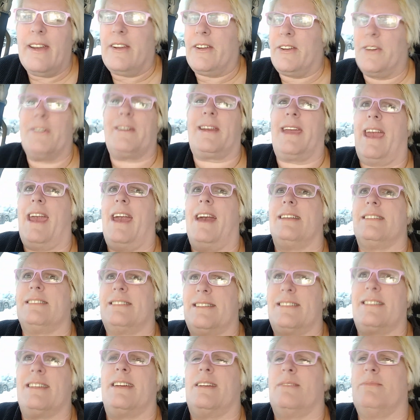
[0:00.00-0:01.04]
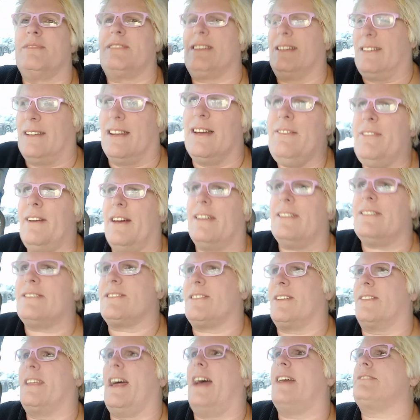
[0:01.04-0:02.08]
You can't seem to live it.
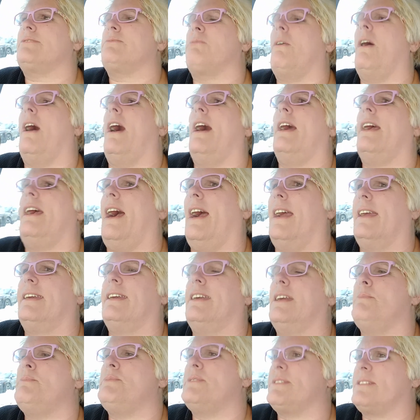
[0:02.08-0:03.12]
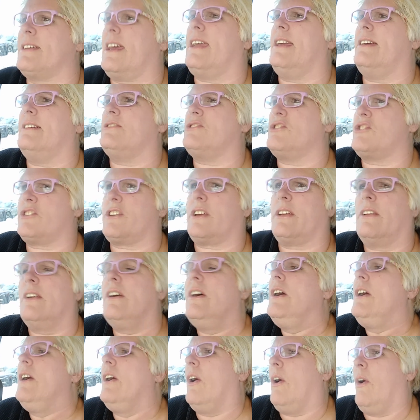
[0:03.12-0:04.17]
So that's why I keep saying shit
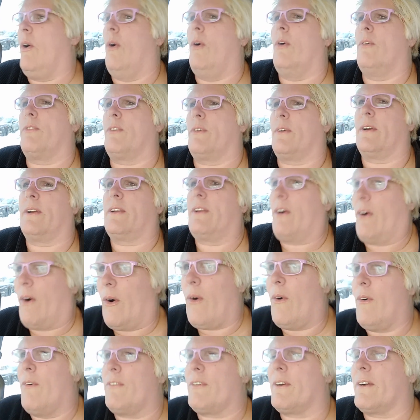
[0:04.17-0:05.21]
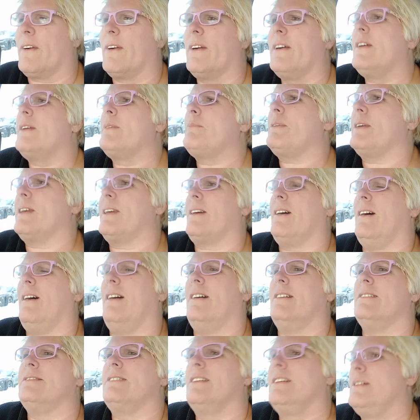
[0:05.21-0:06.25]
over and over,
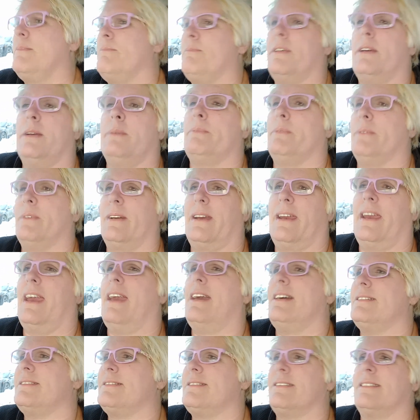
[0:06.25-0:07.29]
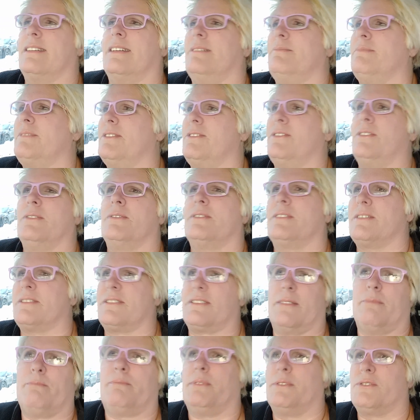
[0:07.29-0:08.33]
because people can't seem to do the
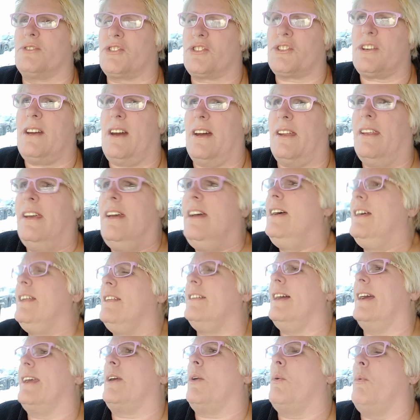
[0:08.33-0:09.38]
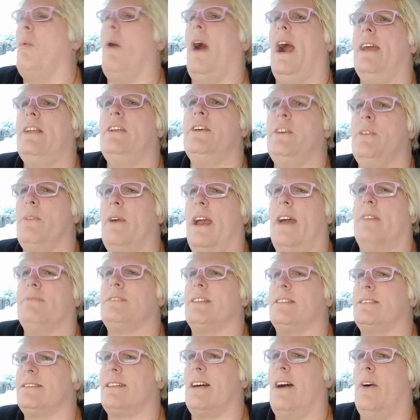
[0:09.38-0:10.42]
simple shit. Like, why do you have
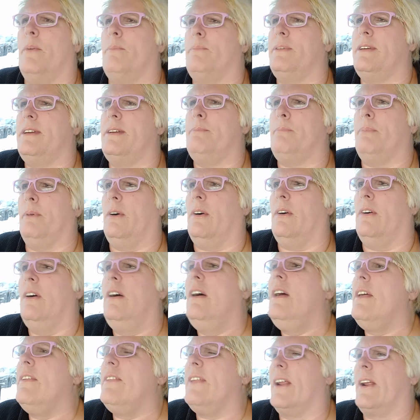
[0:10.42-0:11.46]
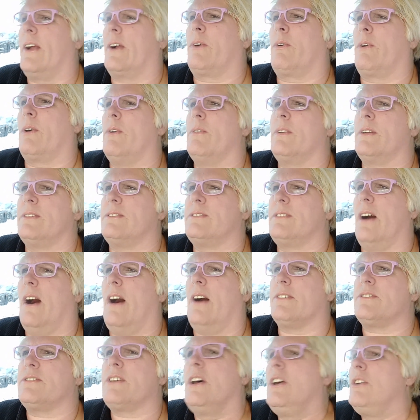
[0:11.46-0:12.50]
to tell people that are grown
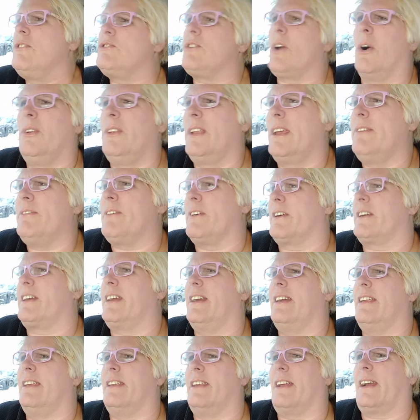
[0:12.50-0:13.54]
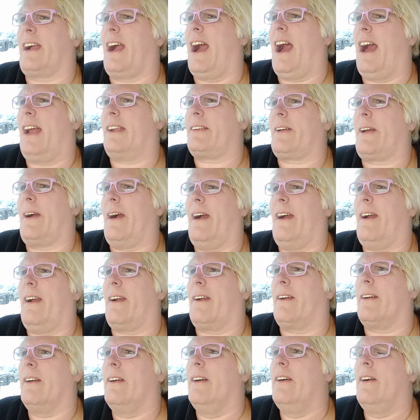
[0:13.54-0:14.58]
adults, don't leave your kid in a hot
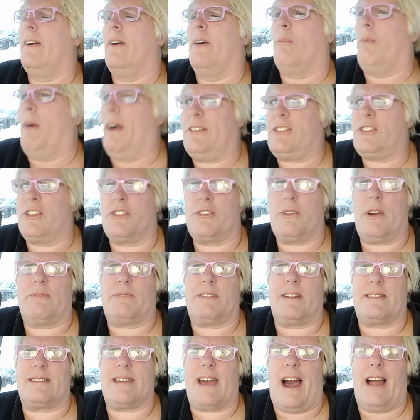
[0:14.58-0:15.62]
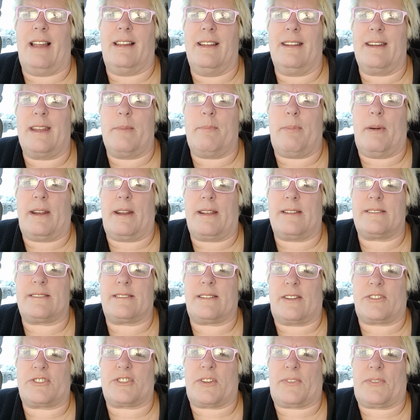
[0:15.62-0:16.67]
car? Why should you have to tell anybody
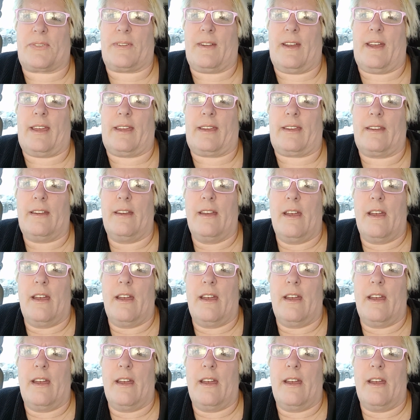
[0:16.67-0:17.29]
such a thing?